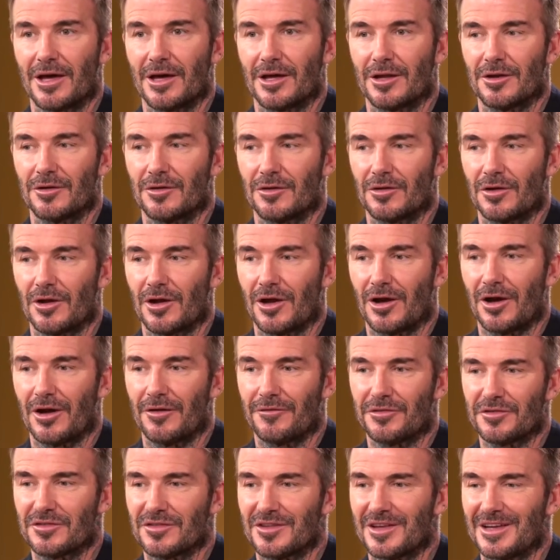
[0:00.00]
And
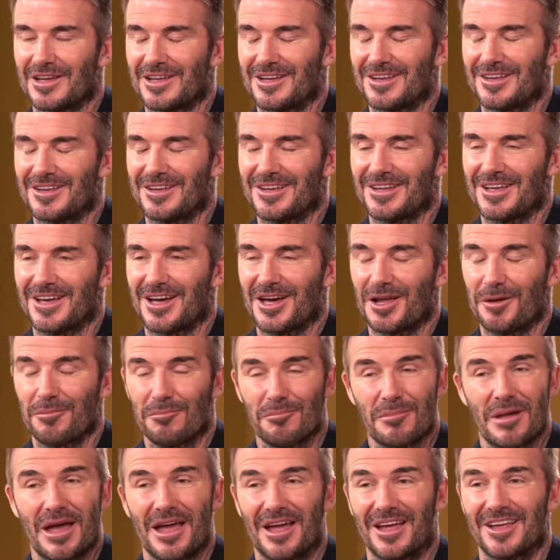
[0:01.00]
I've seen
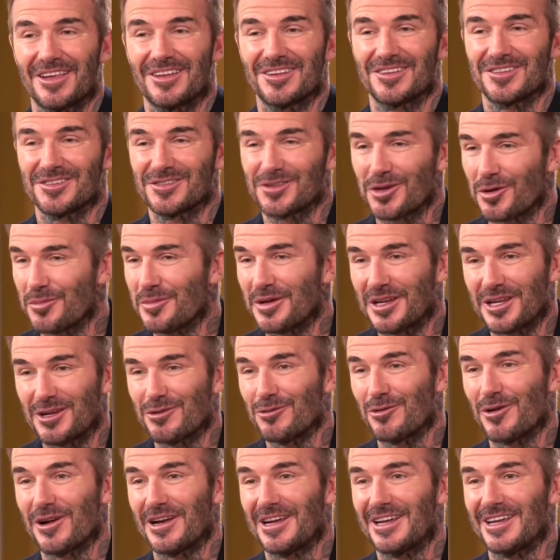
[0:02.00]
and met so many
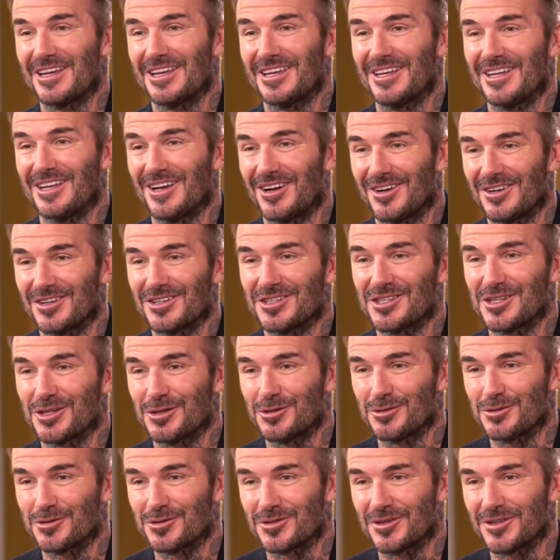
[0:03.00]
great young
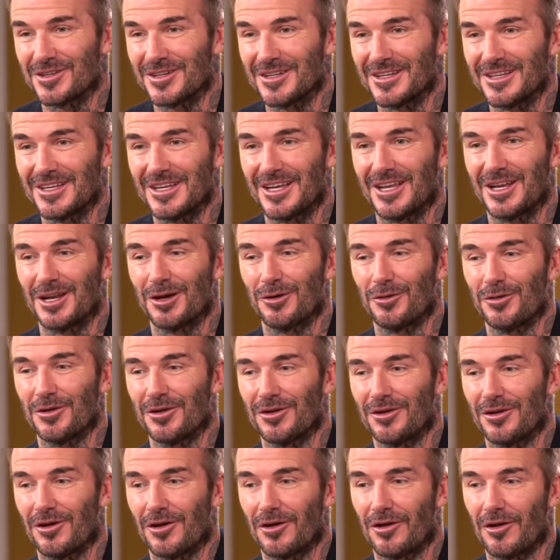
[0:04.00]
children,
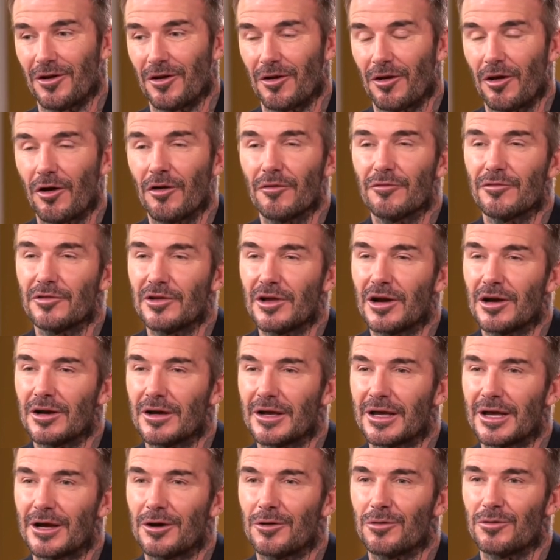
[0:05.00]
and a lot of
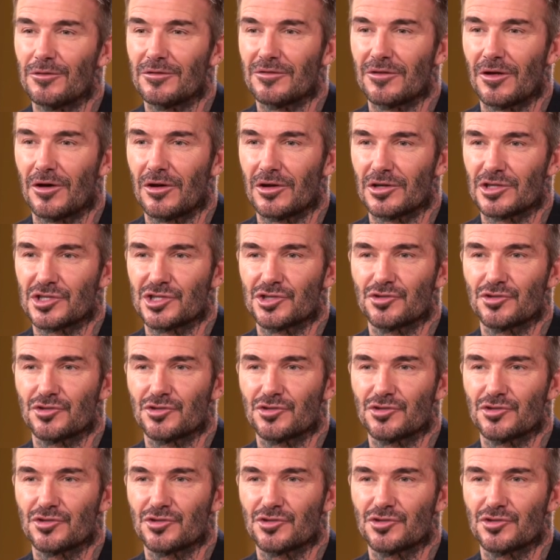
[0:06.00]
young girls that are